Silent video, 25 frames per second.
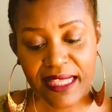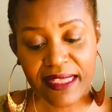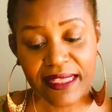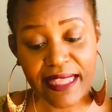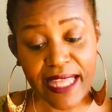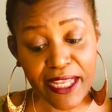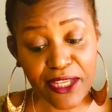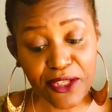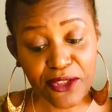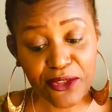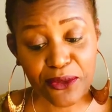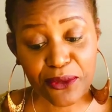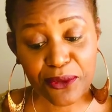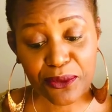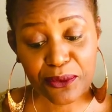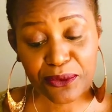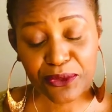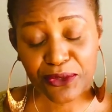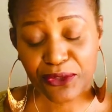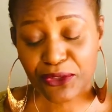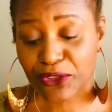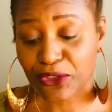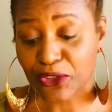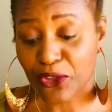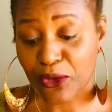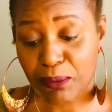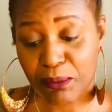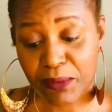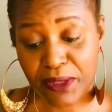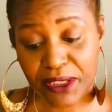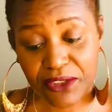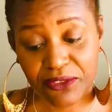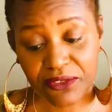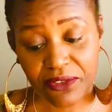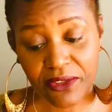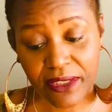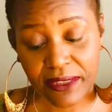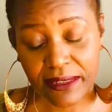"Thank you so
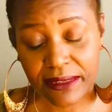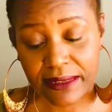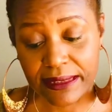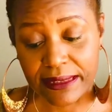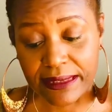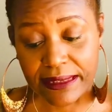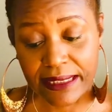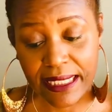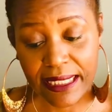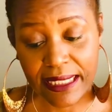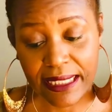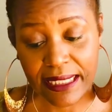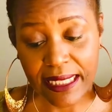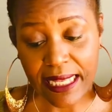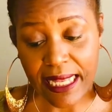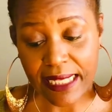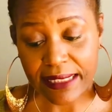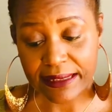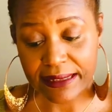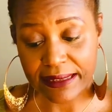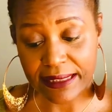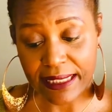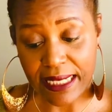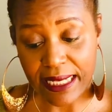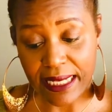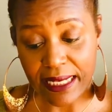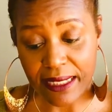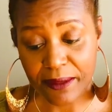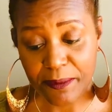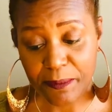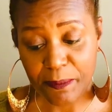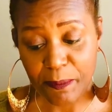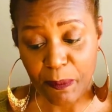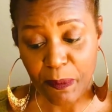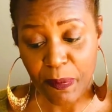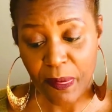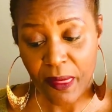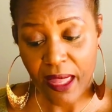much for understanding," I said.
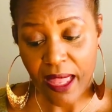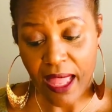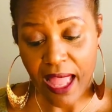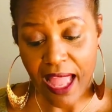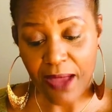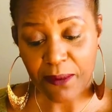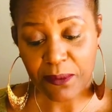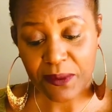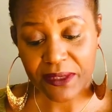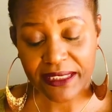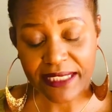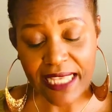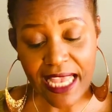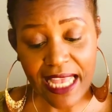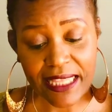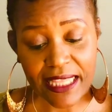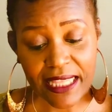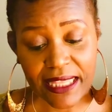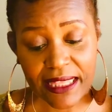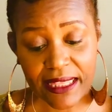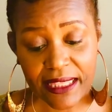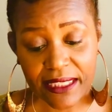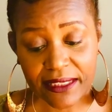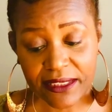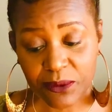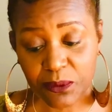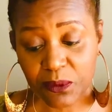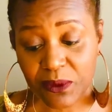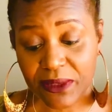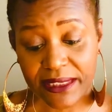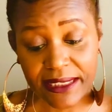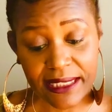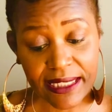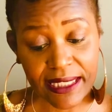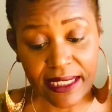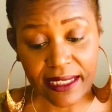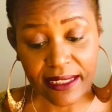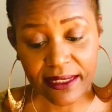I was sad that this
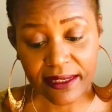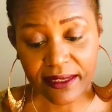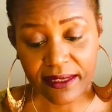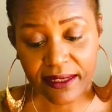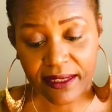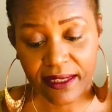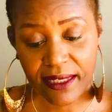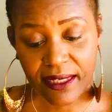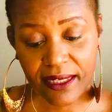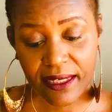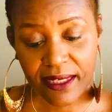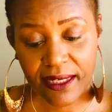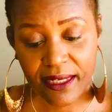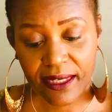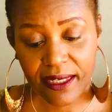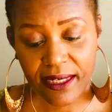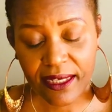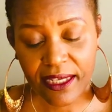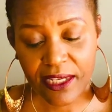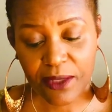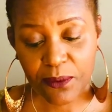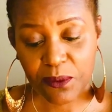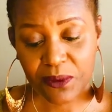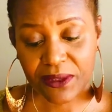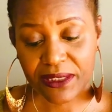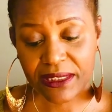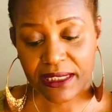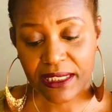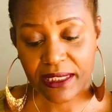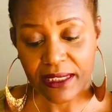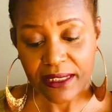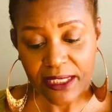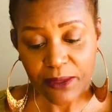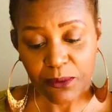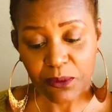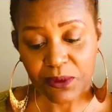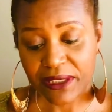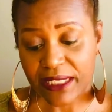was it. It
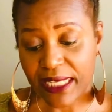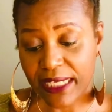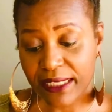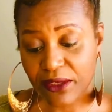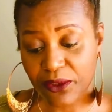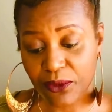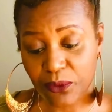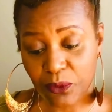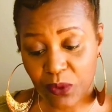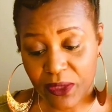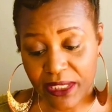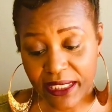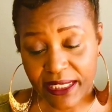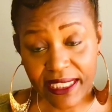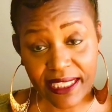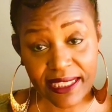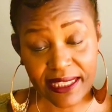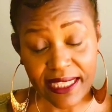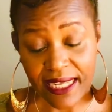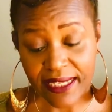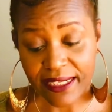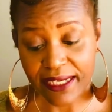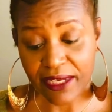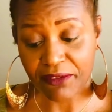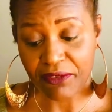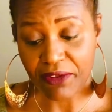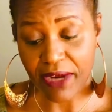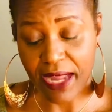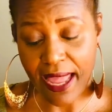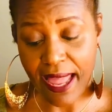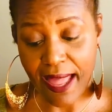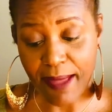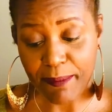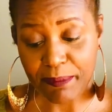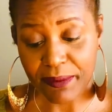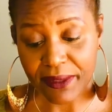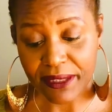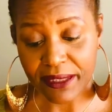was like the weekend that never
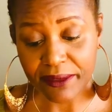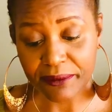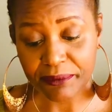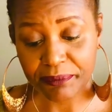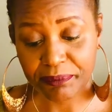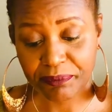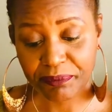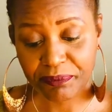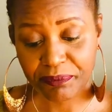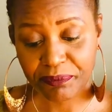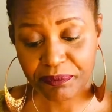happened.